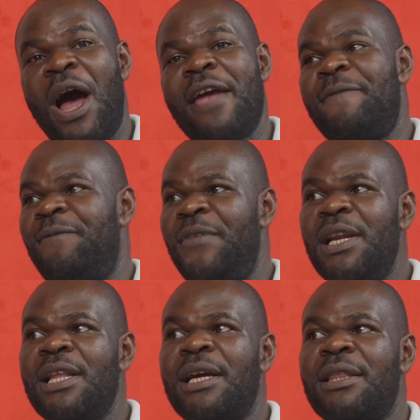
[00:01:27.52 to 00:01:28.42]
I
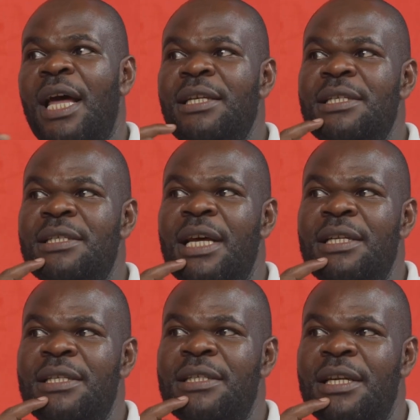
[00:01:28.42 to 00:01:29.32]
feel like that
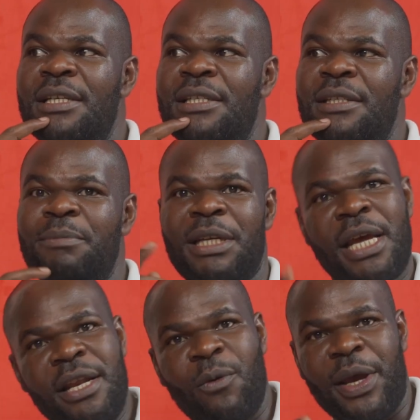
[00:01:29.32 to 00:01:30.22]
is. But
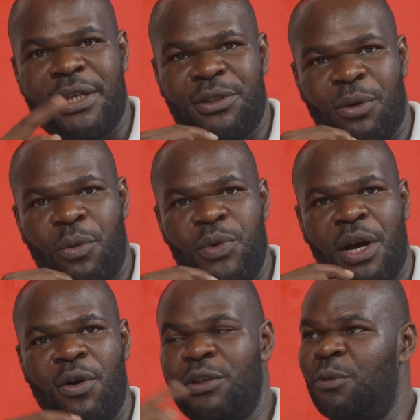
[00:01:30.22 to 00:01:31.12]
anyway, so we
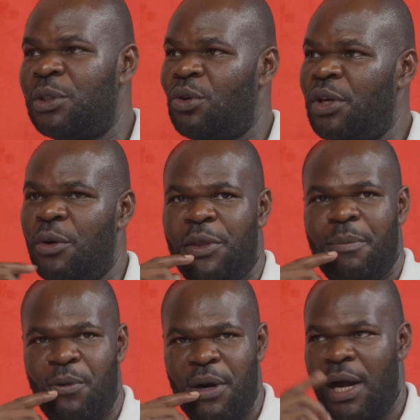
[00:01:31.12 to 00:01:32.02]
are going to be talking with
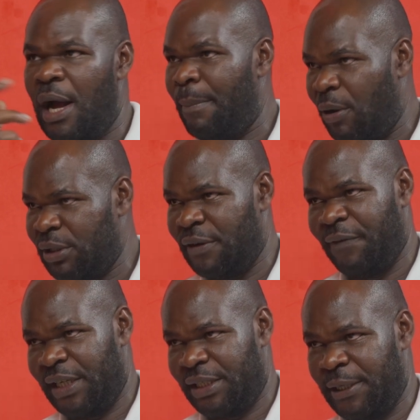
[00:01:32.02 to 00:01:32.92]
Mugah about
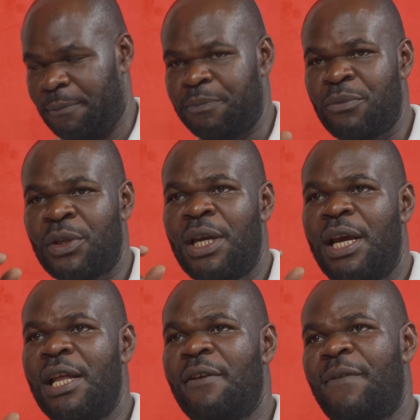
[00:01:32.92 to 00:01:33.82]
investing,
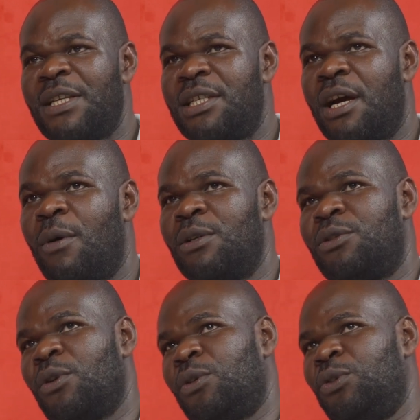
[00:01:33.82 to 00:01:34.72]
and the first thing I want to
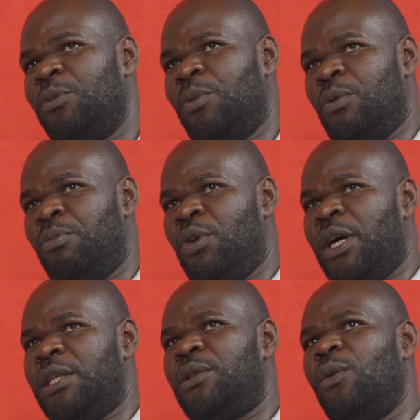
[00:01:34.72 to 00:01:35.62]
talk to you,
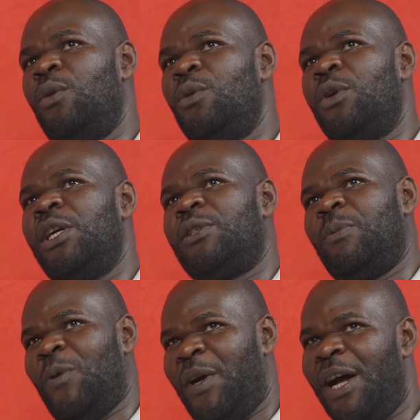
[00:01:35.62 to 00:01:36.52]
Mugah, is who is
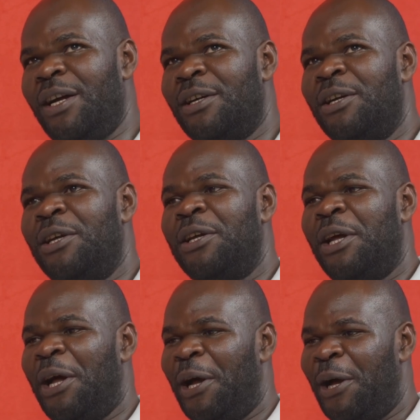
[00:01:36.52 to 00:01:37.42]
Mugah?
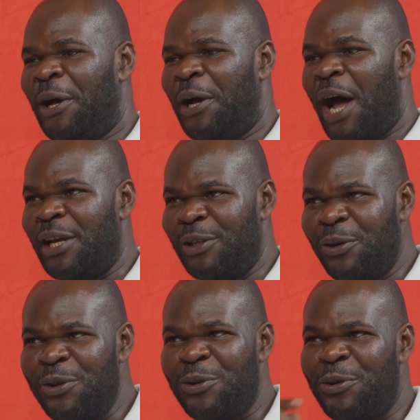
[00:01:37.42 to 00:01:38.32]
I
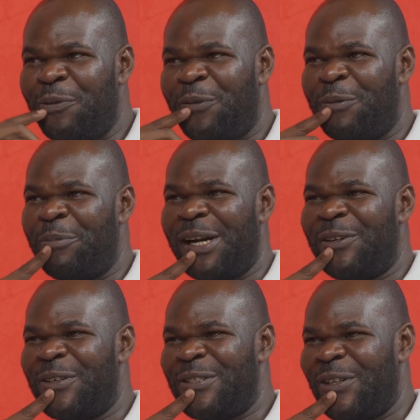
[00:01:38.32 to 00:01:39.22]
know you are from Bad
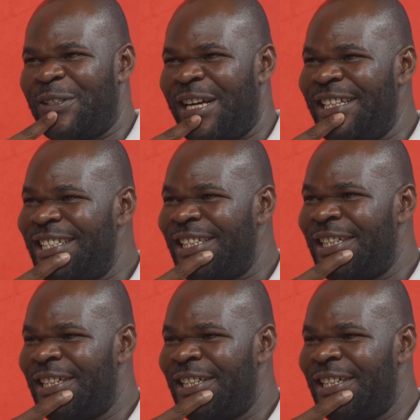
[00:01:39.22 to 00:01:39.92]
Consultant,